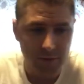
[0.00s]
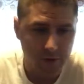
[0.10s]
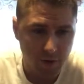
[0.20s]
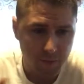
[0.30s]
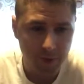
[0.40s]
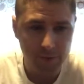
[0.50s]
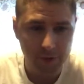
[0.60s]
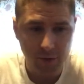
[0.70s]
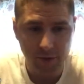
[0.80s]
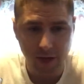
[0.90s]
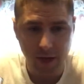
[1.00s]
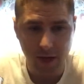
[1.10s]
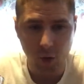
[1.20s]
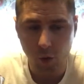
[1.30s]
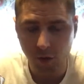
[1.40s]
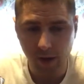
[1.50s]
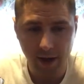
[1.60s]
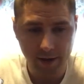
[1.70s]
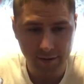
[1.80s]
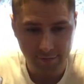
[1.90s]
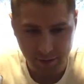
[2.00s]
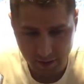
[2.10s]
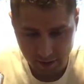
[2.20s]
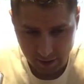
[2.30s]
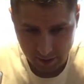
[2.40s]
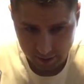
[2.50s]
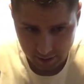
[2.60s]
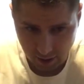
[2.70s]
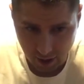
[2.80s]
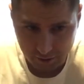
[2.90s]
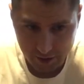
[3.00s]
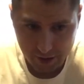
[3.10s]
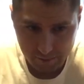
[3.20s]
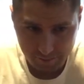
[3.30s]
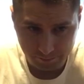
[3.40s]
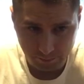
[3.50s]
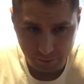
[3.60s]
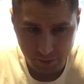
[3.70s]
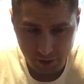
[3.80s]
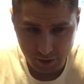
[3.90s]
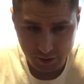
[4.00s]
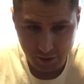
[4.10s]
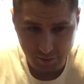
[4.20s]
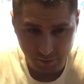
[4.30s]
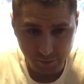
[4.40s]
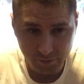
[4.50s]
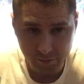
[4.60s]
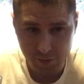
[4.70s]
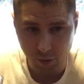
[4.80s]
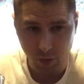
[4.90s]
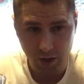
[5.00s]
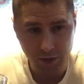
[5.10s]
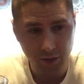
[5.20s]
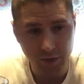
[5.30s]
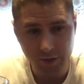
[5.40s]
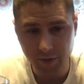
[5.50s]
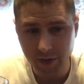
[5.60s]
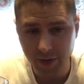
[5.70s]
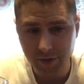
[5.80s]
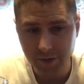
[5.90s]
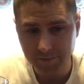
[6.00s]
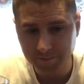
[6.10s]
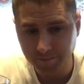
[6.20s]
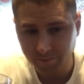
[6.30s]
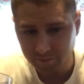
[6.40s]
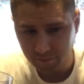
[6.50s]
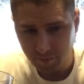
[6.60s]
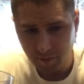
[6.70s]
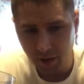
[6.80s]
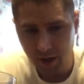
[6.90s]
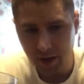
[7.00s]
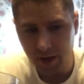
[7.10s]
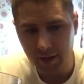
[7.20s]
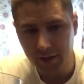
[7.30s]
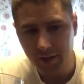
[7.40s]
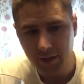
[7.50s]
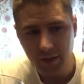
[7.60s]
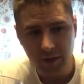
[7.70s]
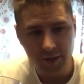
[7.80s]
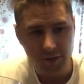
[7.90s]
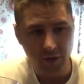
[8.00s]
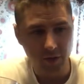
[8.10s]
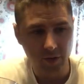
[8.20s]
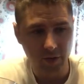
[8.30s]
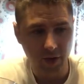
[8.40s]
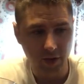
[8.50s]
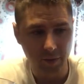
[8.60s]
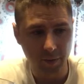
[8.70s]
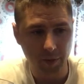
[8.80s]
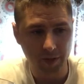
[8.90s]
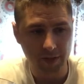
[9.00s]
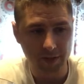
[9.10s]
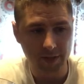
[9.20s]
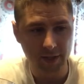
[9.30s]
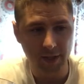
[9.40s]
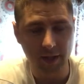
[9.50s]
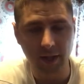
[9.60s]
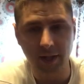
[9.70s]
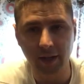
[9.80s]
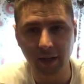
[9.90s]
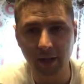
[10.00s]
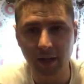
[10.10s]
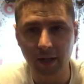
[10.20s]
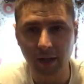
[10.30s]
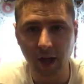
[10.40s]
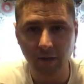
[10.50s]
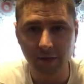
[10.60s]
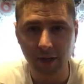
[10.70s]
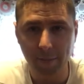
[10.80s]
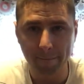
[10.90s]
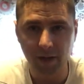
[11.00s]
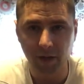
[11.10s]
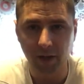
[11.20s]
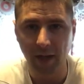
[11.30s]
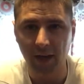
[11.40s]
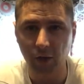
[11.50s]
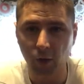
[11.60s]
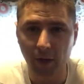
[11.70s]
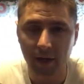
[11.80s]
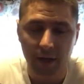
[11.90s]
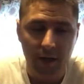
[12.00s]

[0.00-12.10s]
So I'm going to be doing a whole line of coffee beers, so watch all those videos. And so I'm going to be putting this in like a coffee beer category.